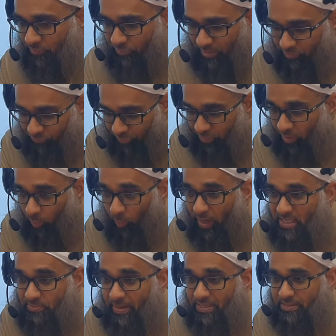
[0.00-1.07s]
have to then figure out
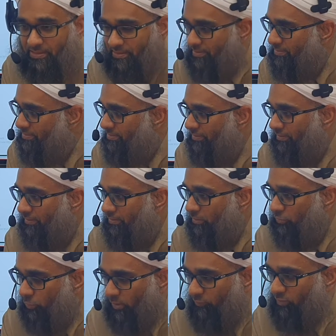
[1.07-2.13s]
what is meant.
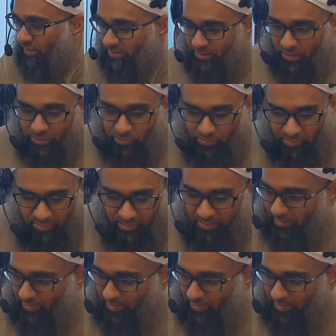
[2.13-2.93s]
So you have to continue